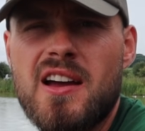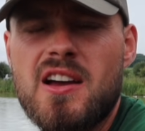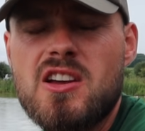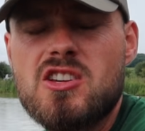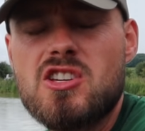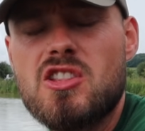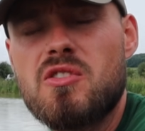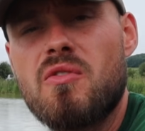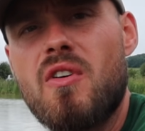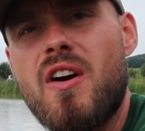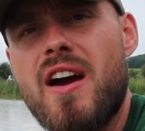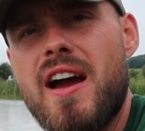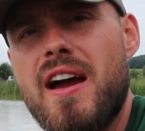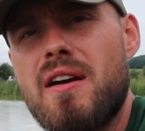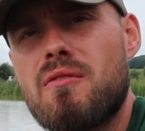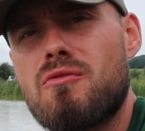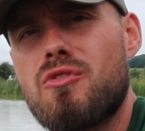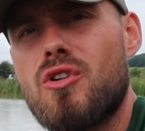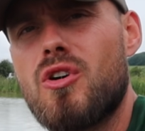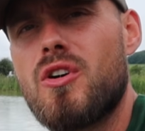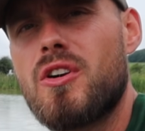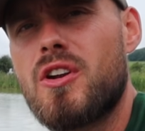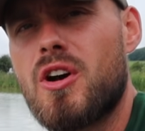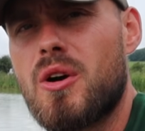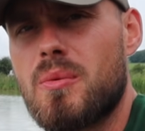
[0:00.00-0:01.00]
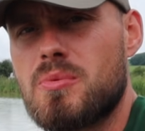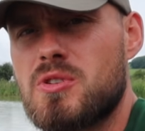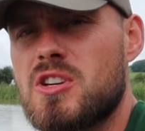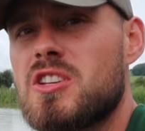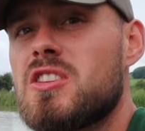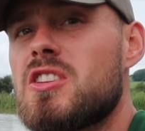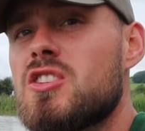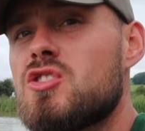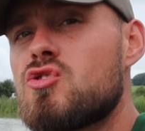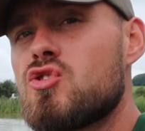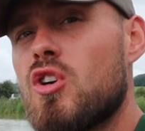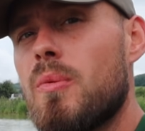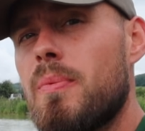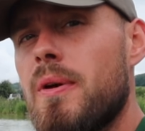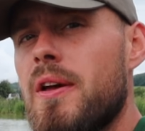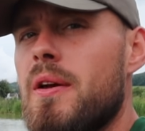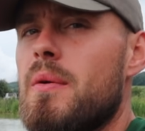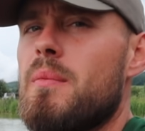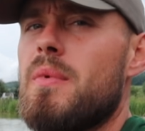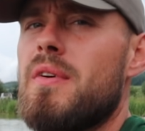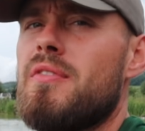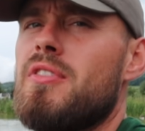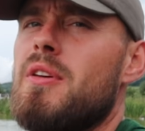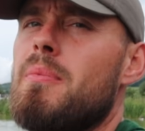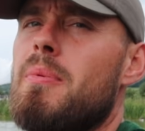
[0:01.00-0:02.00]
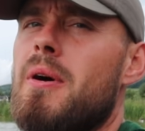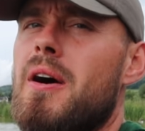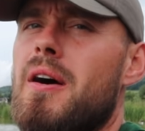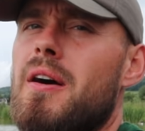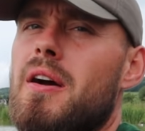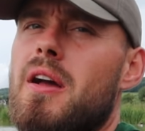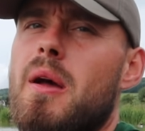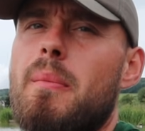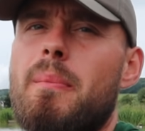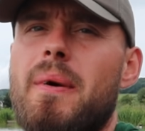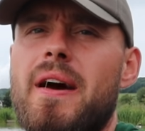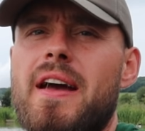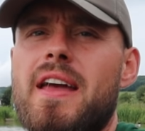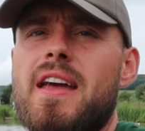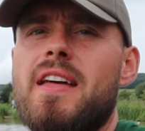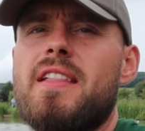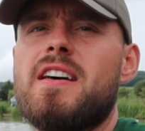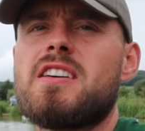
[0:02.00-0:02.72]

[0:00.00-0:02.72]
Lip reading: So the right hand rod, opted to drop it with the Parker bait.